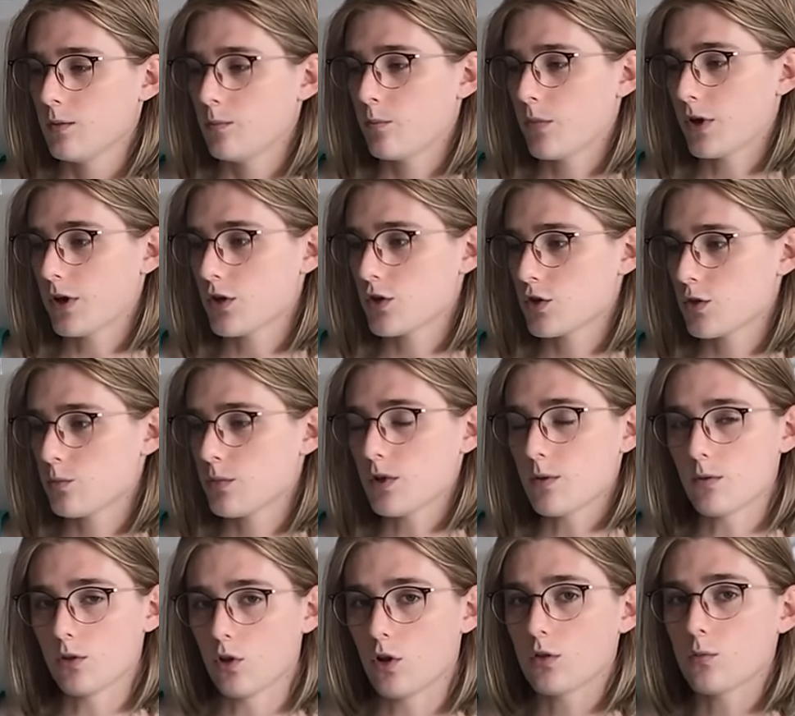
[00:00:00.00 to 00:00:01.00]
But it should be
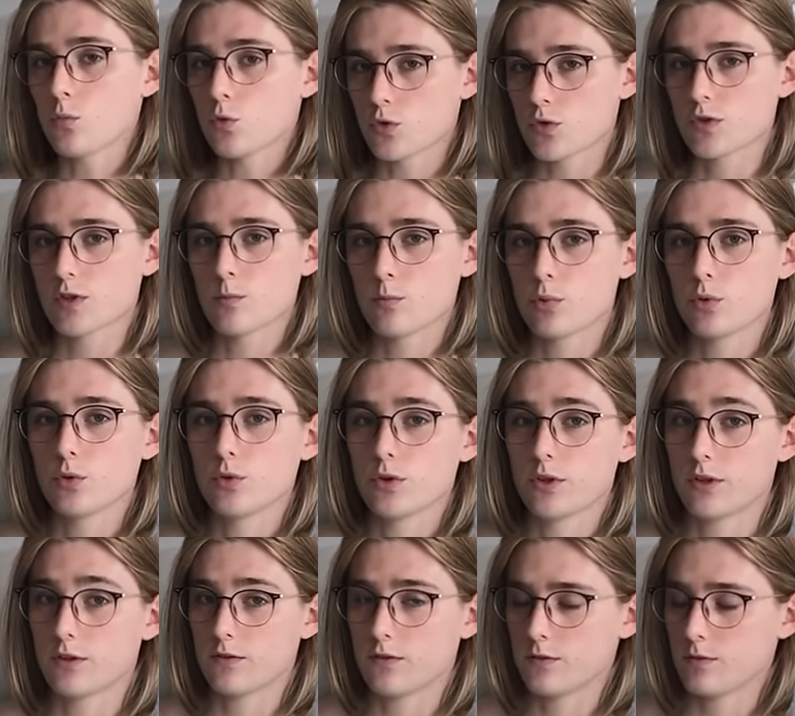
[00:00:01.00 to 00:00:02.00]
a lot more simple
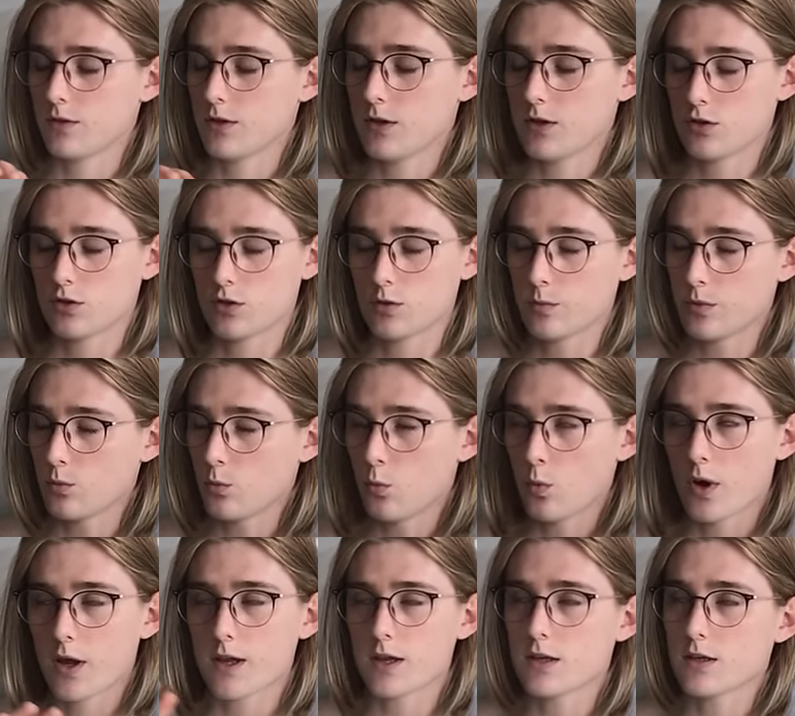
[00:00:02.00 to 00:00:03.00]
than, it should be
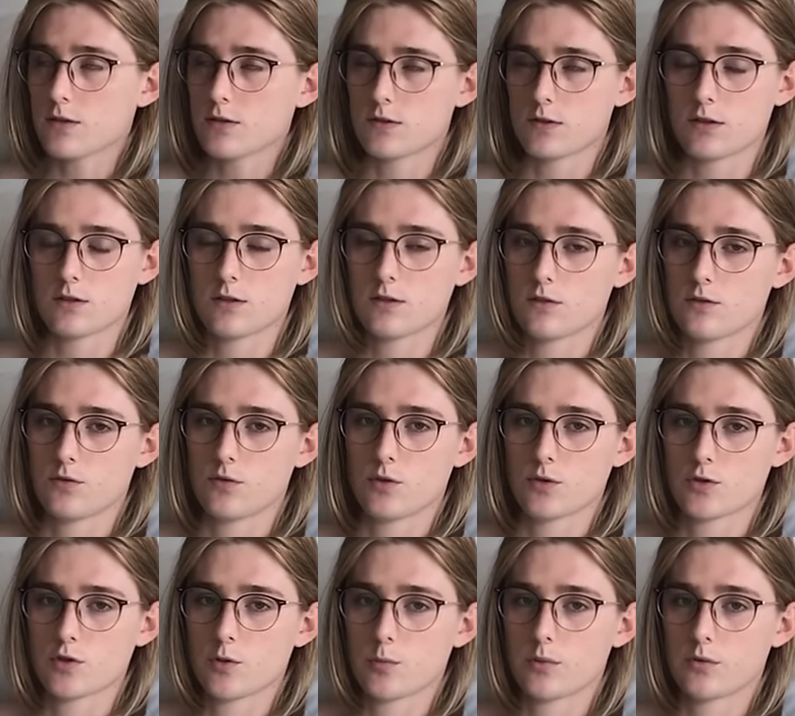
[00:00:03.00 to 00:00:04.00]
way easier than the
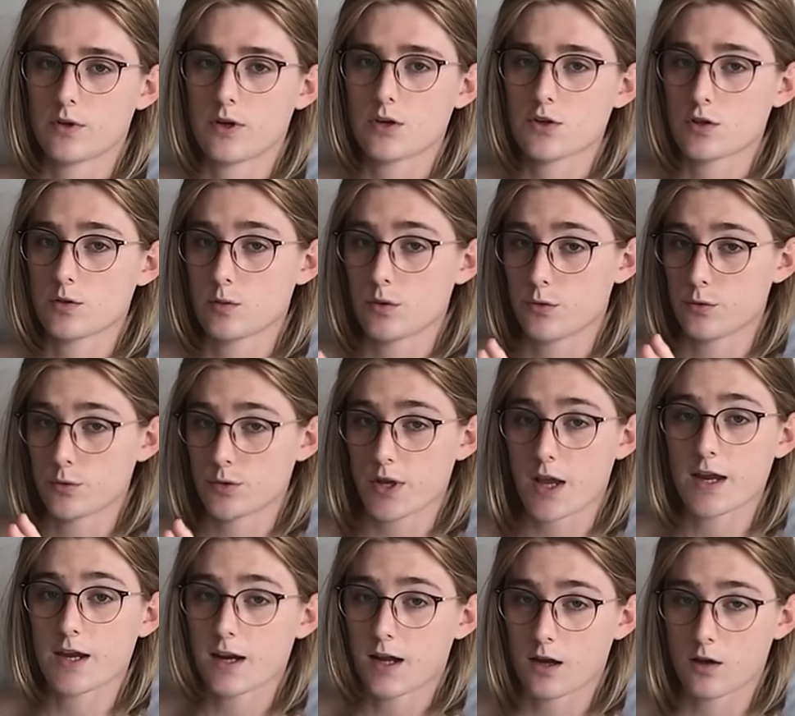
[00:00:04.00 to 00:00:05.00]
first operation, which was
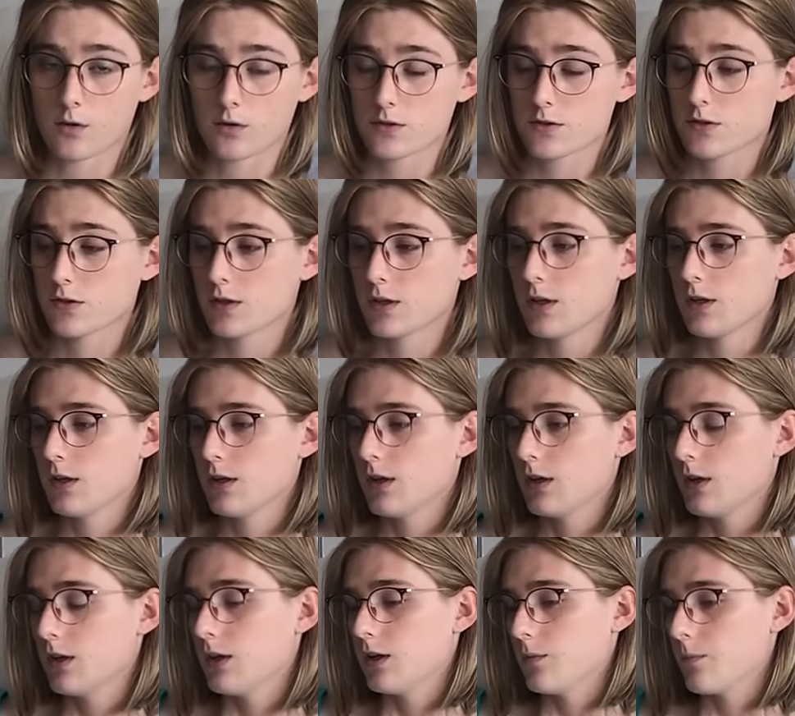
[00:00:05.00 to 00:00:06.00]
8 hours.
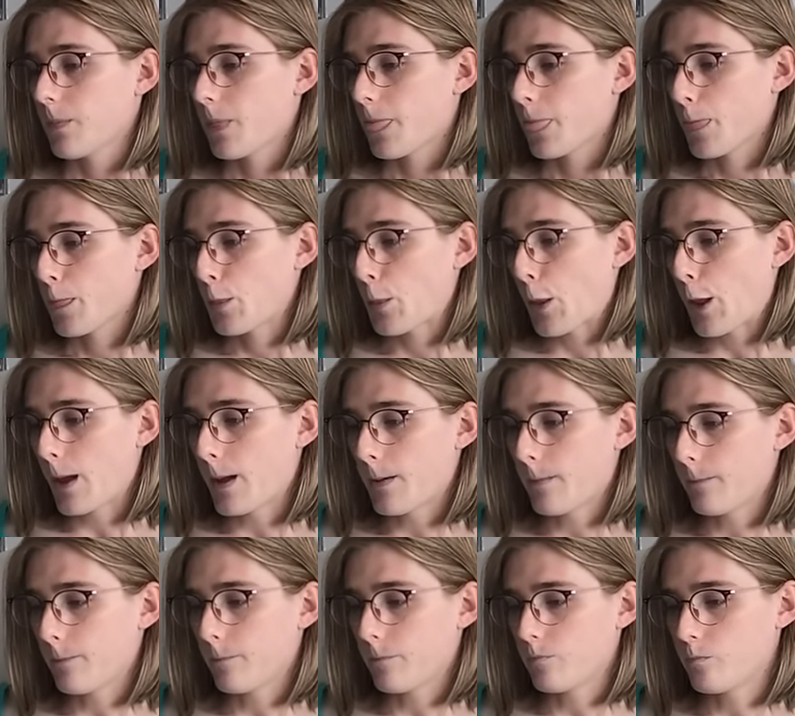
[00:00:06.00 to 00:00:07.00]

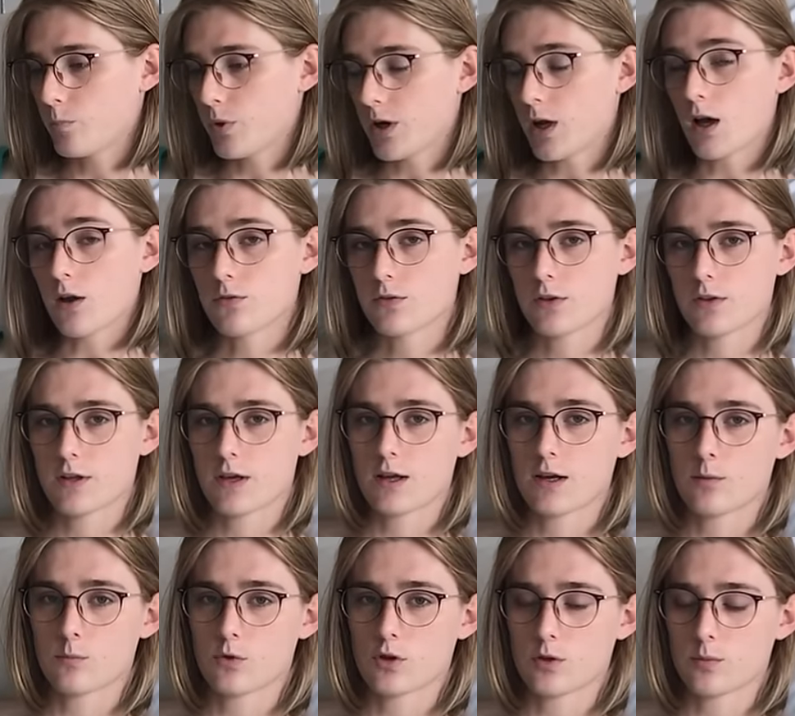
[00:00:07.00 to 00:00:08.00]
But after
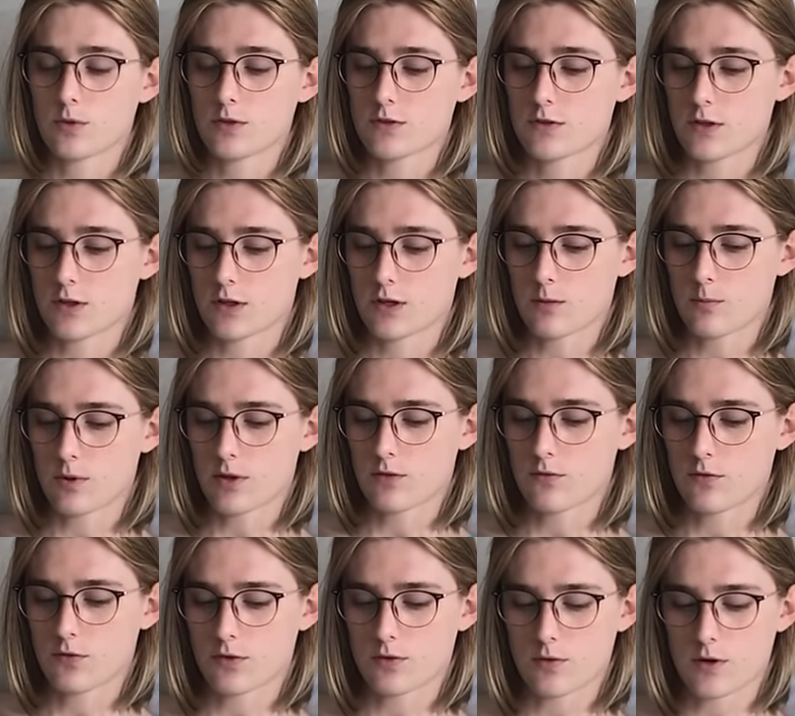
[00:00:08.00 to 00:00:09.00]
that, I'm going to be stuck in bed
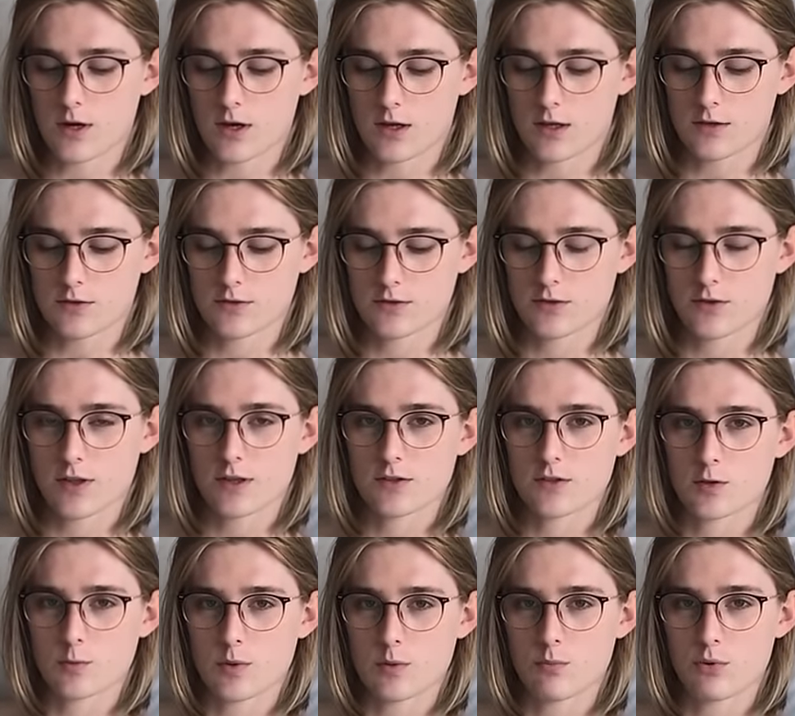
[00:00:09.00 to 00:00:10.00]
for 3 days. So that's
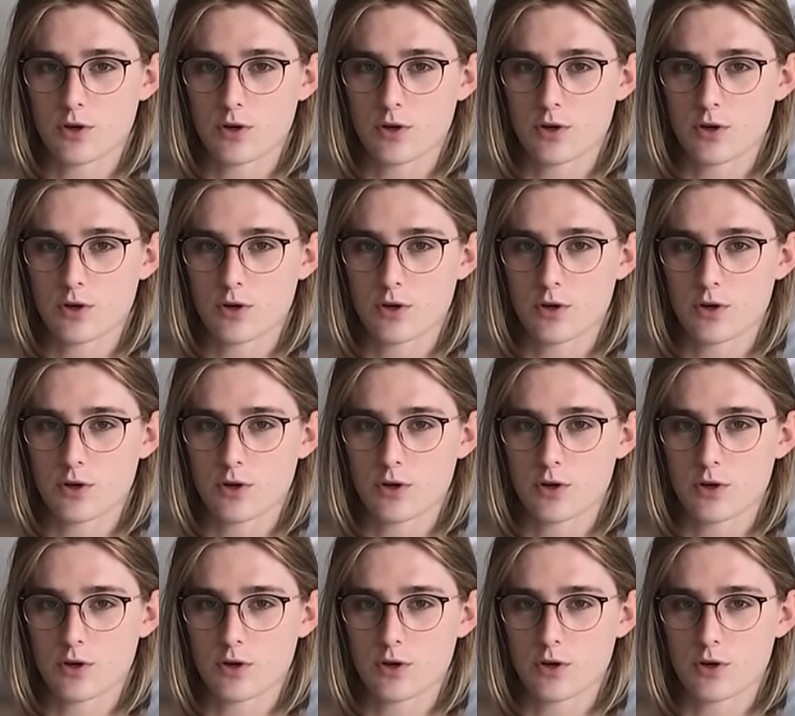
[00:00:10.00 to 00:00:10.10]
going to be